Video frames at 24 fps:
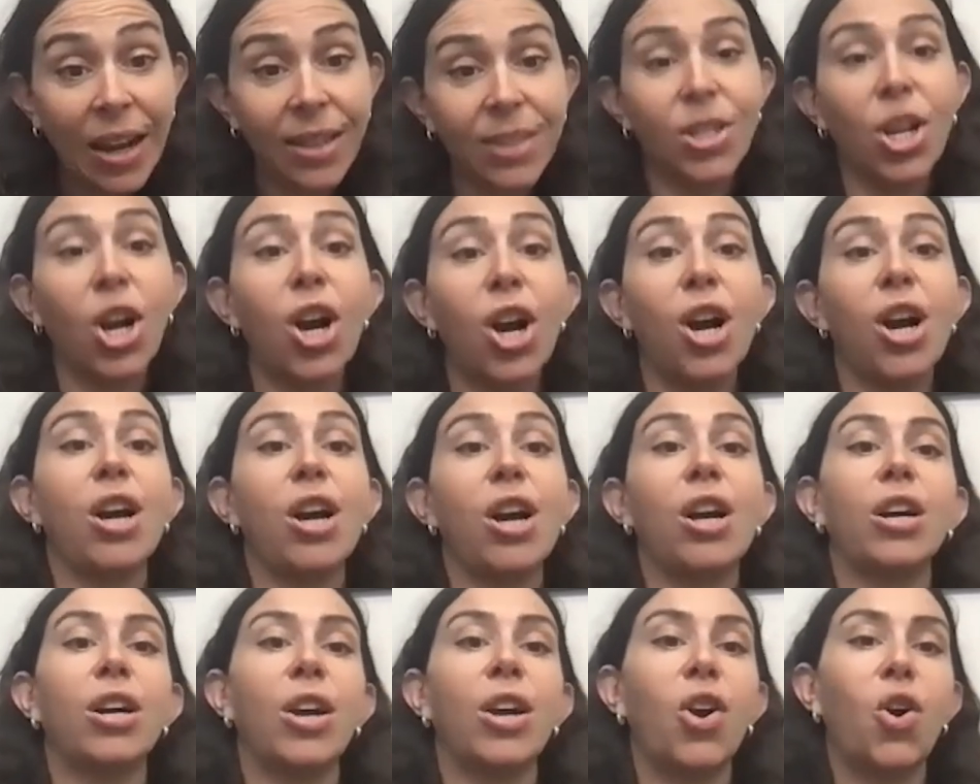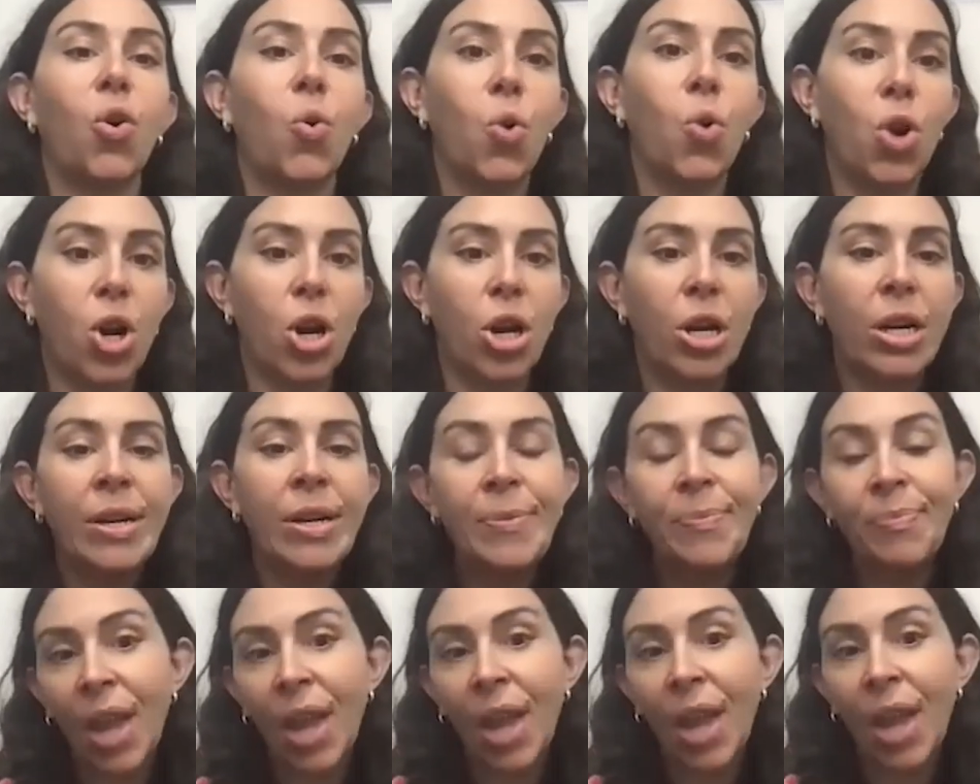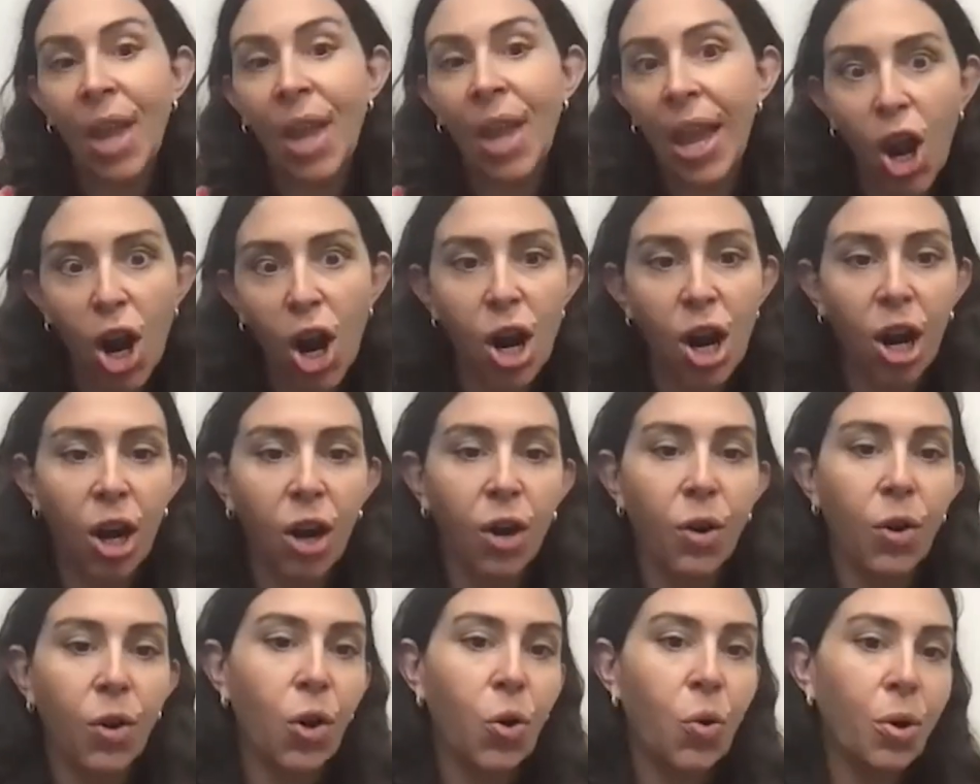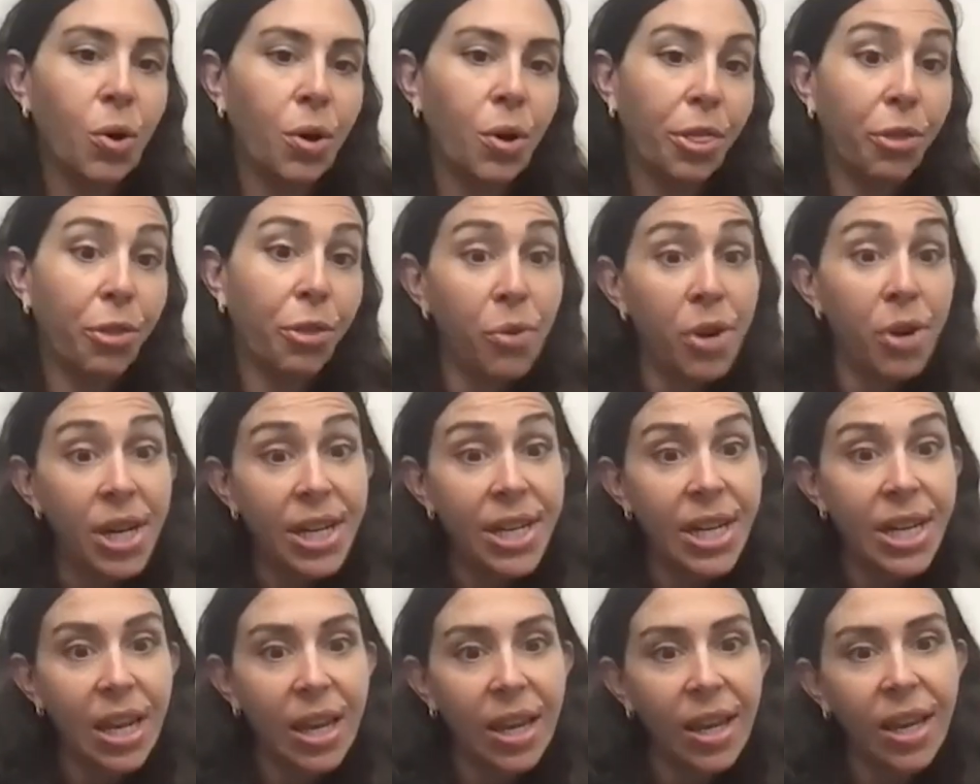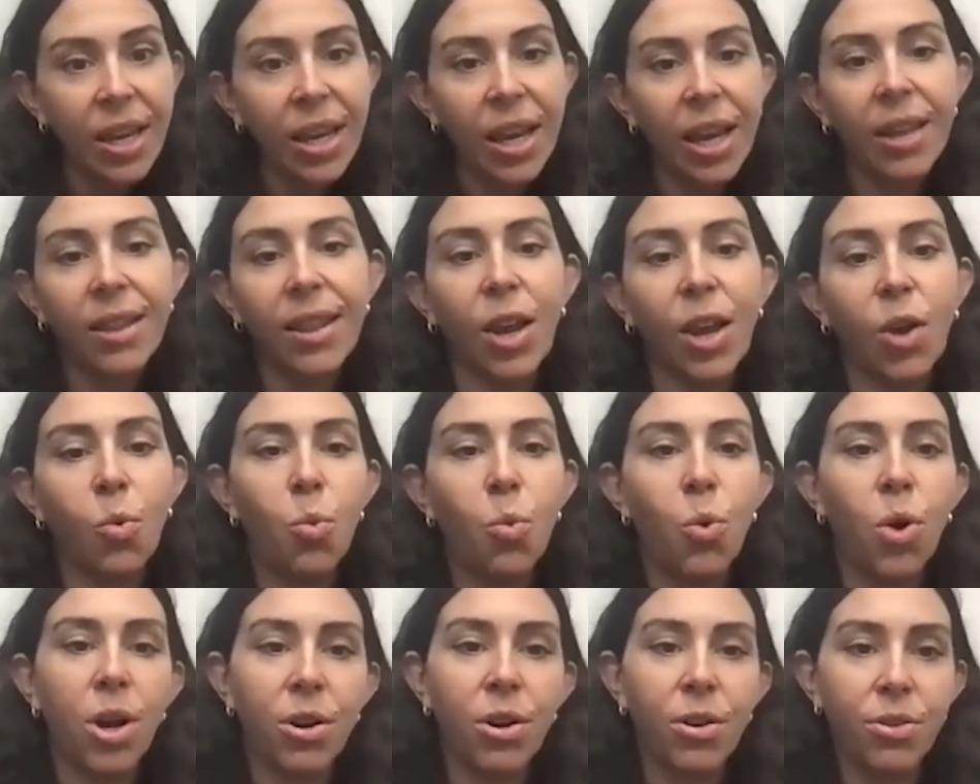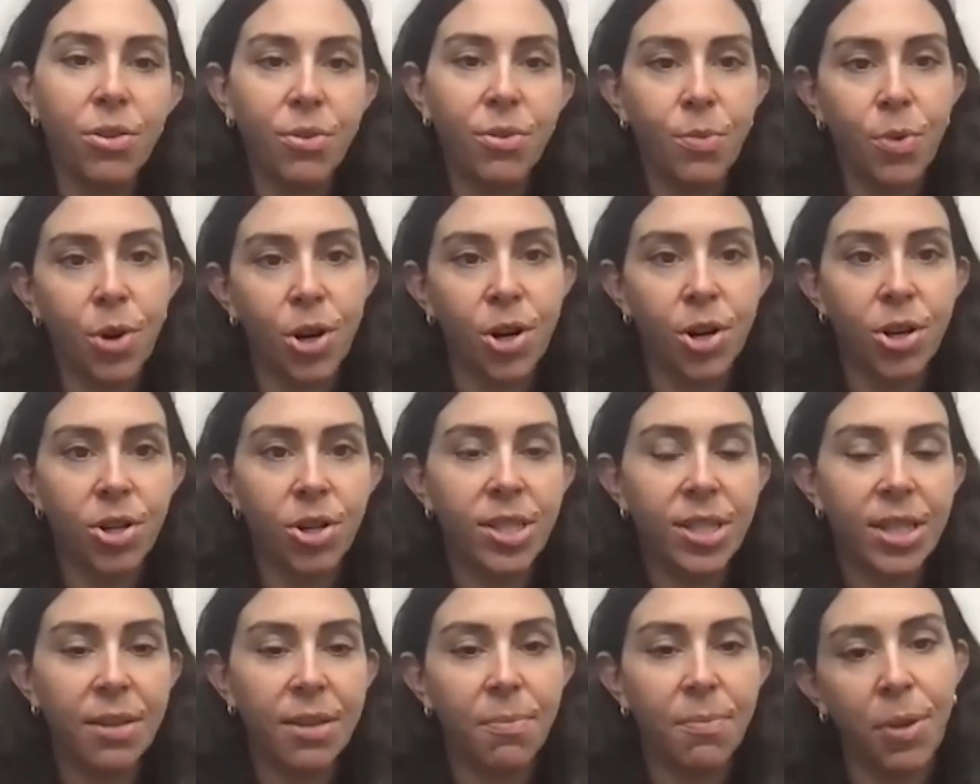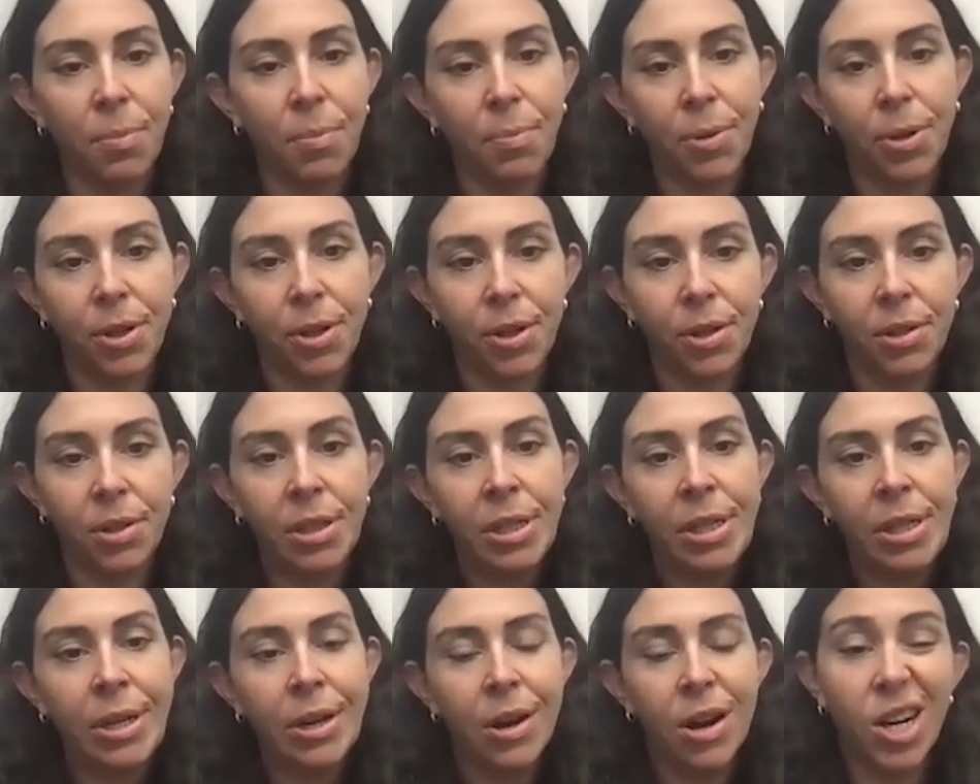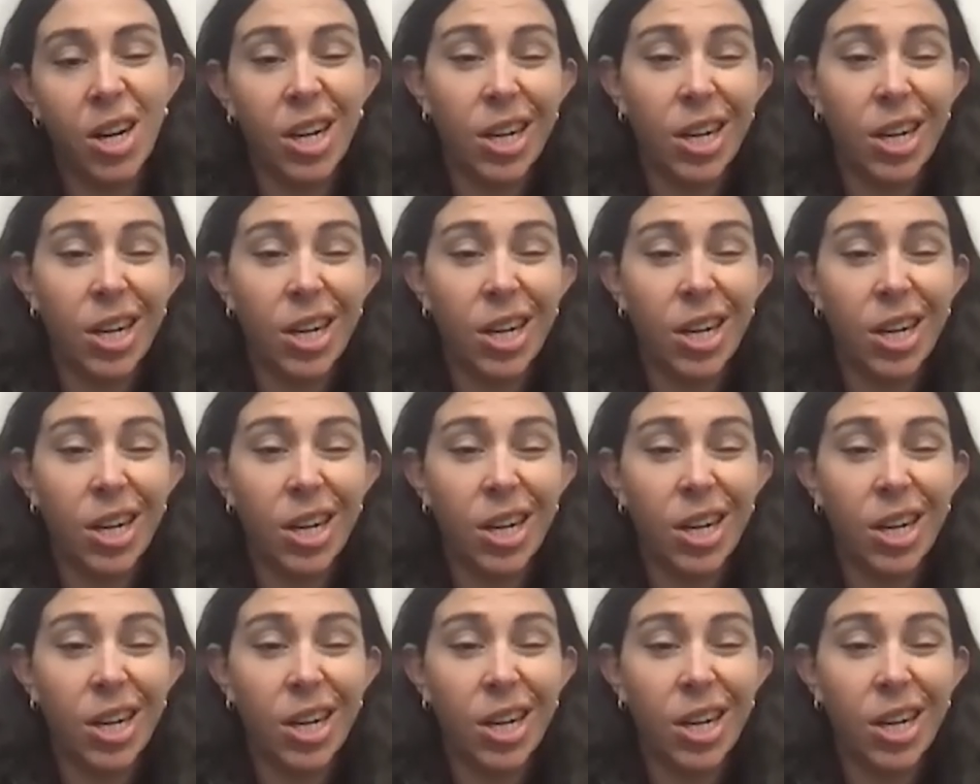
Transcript: in XR or AR or 3D and like what are the words that people